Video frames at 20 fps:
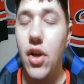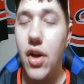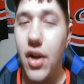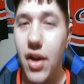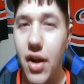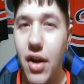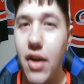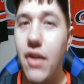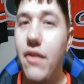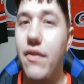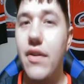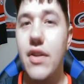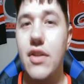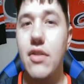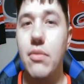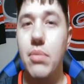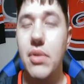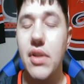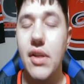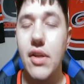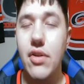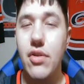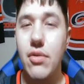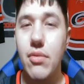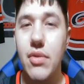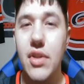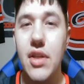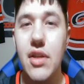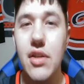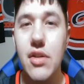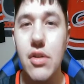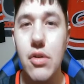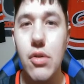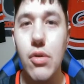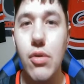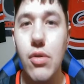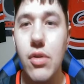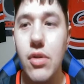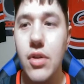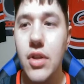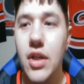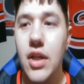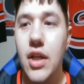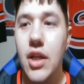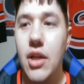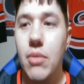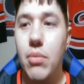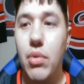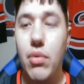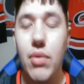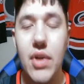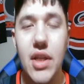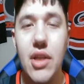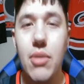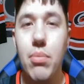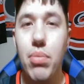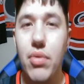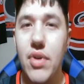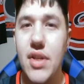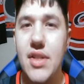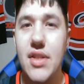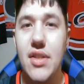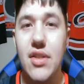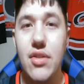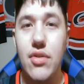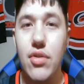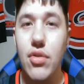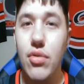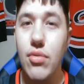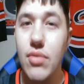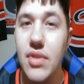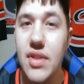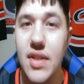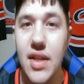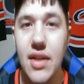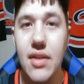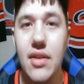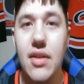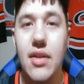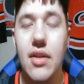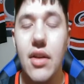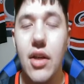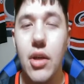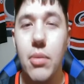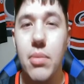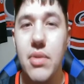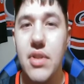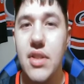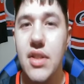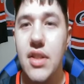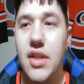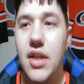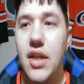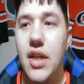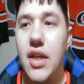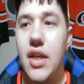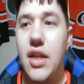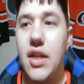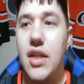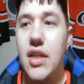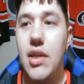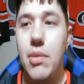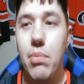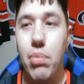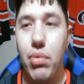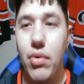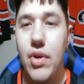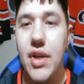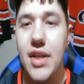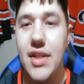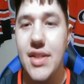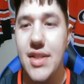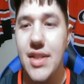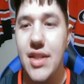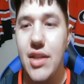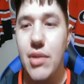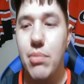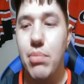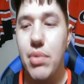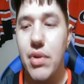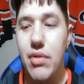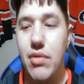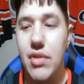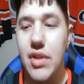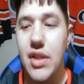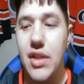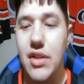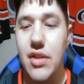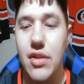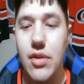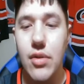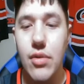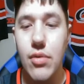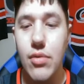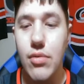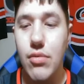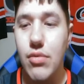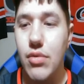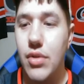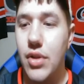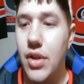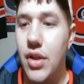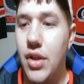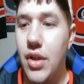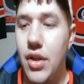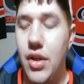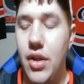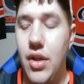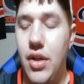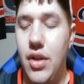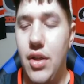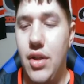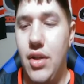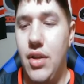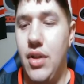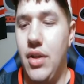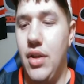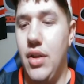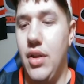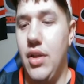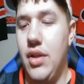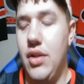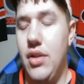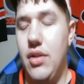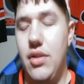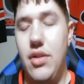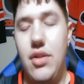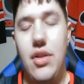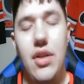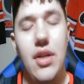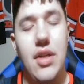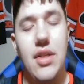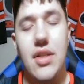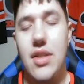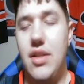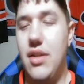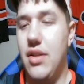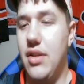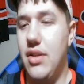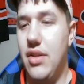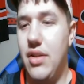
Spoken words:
offensive potential with Ian Cole, but what he brings is 2 Stanley Cups. He brings the ability to just